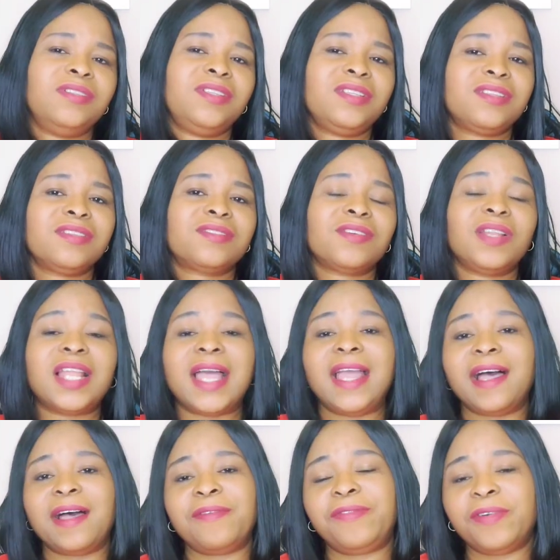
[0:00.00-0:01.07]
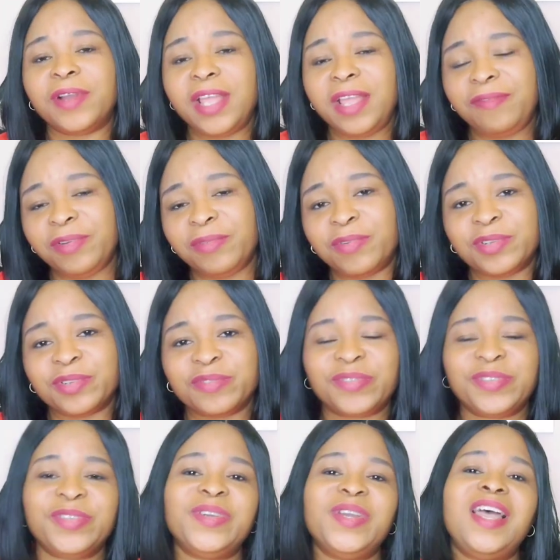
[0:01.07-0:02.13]
This is all I have for every one
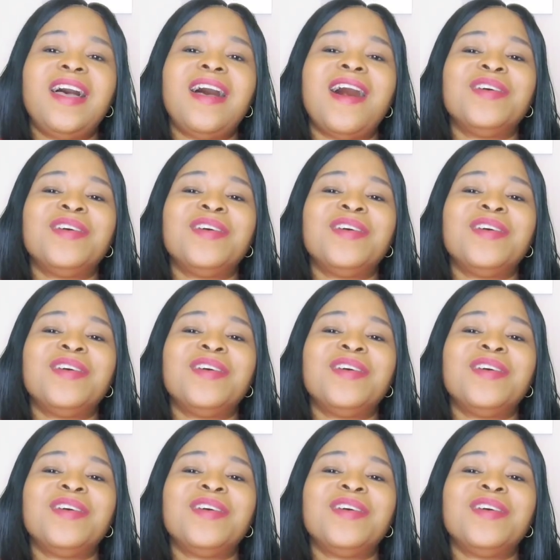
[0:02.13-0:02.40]
of you.